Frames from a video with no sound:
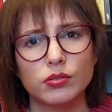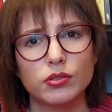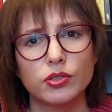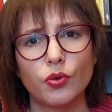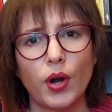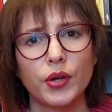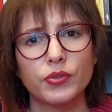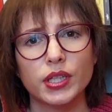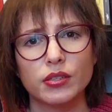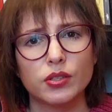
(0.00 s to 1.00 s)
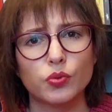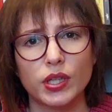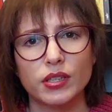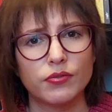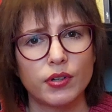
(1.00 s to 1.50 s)
surrounding the
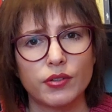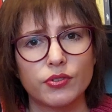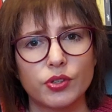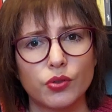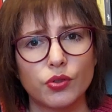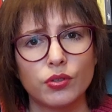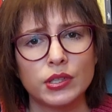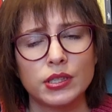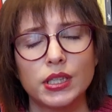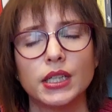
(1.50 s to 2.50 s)
25-year-old